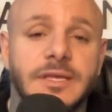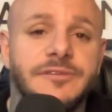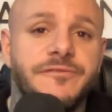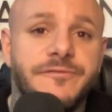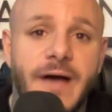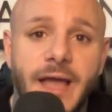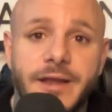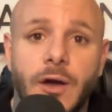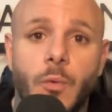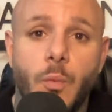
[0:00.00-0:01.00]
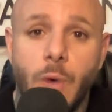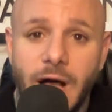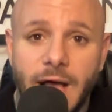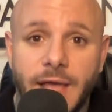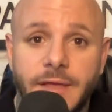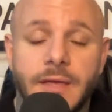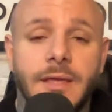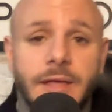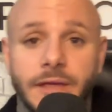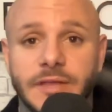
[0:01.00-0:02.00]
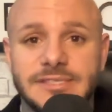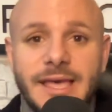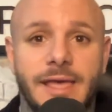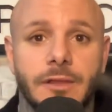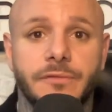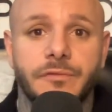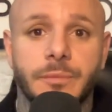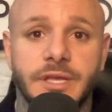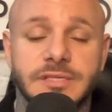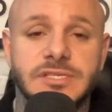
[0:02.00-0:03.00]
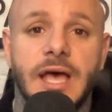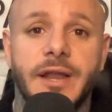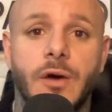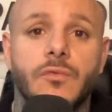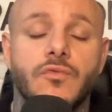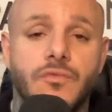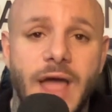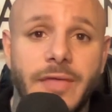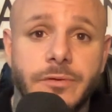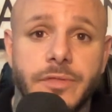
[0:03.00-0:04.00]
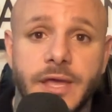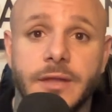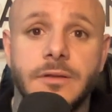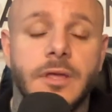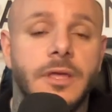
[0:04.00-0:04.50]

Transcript: Let's find out why and let's heal it from the inside out rather than